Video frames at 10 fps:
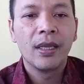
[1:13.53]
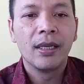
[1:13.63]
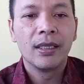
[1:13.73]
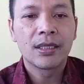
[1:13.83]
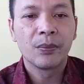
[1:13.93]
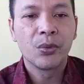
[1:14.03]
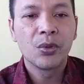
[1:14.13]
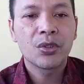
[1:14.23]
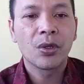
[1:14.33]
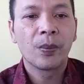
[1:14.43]
This
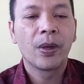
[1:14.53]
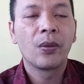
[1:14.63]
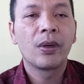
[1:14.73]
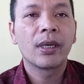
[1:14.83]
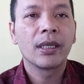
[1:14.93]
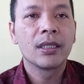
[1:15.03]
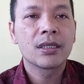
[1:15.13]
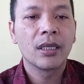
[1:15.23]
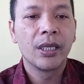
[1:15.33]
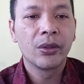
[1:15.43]
abuse of power is
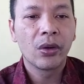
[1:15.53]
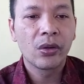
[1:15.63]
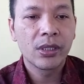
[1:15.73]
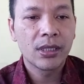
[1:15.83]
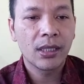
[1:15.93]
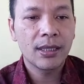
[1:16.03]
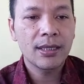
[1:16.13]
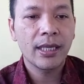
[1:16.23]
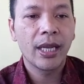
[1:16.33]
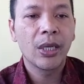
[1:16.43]
ideological
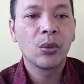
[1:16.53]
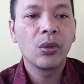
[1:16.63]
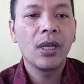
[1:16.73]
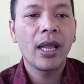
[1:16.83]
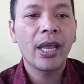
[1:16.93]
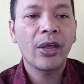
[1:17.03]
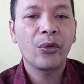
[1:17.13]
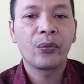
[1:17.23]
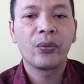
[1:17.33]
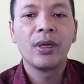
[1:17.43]
and will have
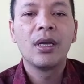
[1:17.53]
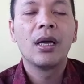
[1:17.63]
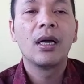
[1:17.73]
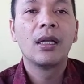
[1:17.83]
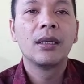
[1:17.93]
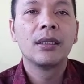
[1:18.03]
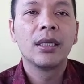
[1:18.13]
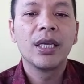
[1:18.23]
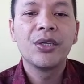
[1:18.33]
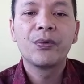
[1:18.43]
an
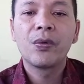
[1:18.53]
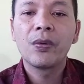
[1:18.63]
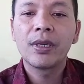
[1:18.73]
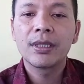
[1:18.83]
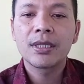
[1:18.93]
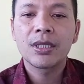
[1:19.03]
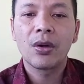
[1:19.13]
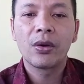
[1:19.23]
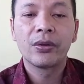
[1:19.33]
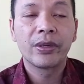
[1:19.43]
influence
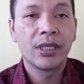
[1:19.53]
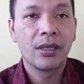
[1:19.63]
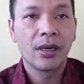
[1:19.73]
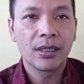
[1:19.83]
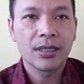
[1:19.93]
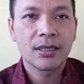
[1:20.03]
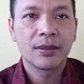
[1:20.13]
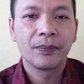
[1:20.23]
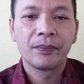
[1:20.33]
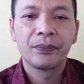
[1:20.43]
on readers.
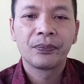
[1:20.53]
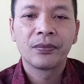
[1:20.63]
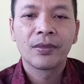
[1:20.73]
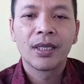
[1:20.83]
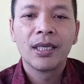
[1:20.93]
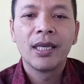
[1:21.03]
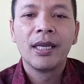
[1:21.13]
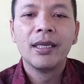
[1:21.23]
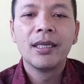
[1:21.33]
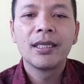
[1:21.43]

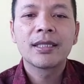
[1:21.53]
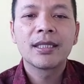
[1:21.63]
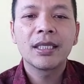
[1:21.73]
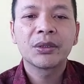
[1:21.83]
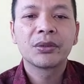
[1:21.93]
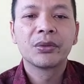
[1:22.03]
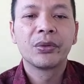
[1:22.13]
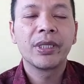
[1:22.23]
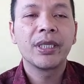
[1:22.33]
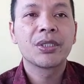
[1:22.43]
The sixth
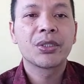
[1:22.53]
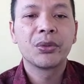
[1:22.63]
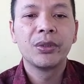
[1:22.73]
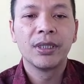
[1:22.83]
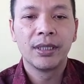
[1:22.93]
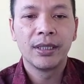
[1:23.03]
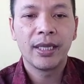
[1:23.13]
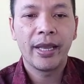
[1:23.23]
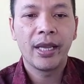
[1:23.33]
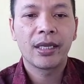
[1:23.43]
grade student
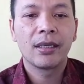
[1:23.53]
at